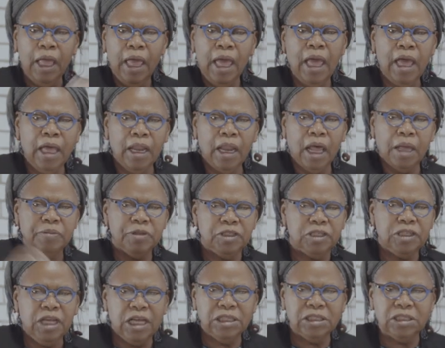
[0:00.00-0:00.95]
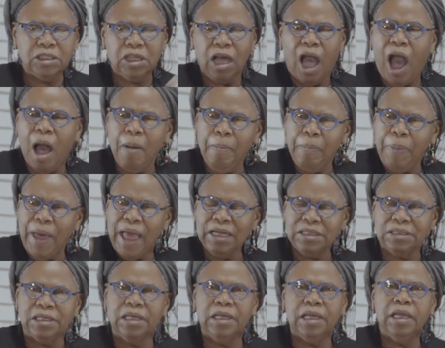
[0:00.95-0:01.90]
And I'm just
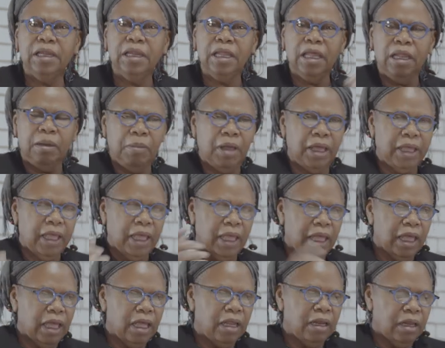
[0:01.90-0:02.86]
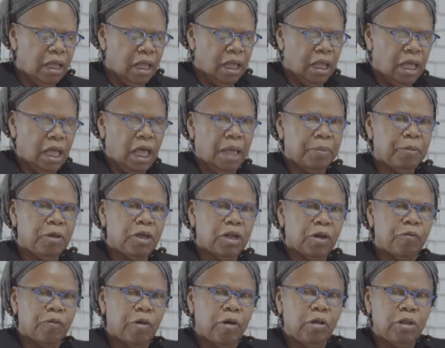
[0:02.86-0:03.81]
compacting it in my hand. I'm
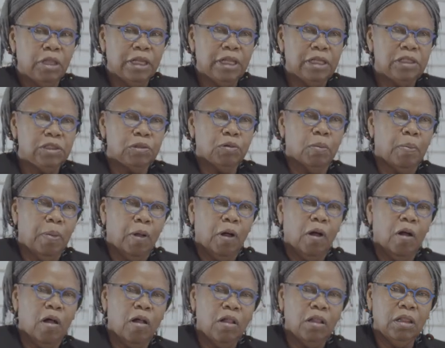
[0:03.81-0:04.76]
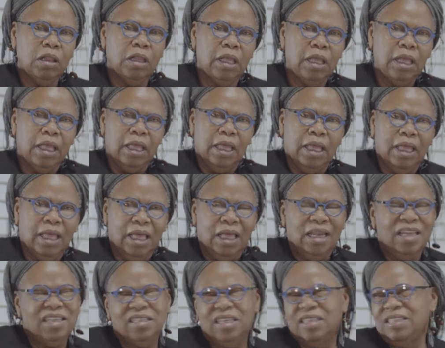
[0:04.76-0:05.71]
going to roll it into a ball.
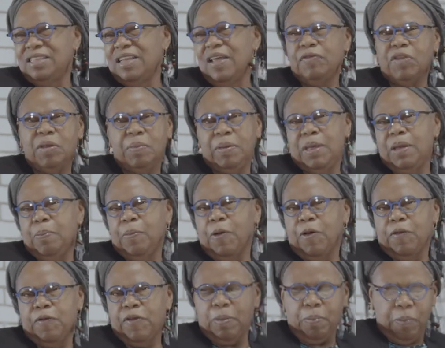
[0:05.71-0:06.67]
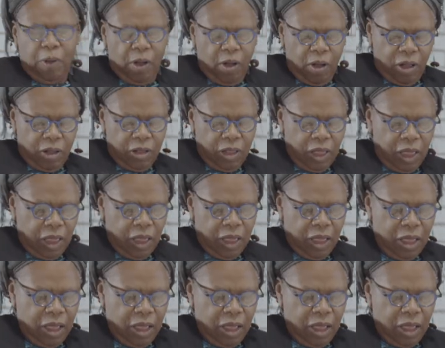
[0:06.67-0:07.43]
it doesn't have to be a perfect ball.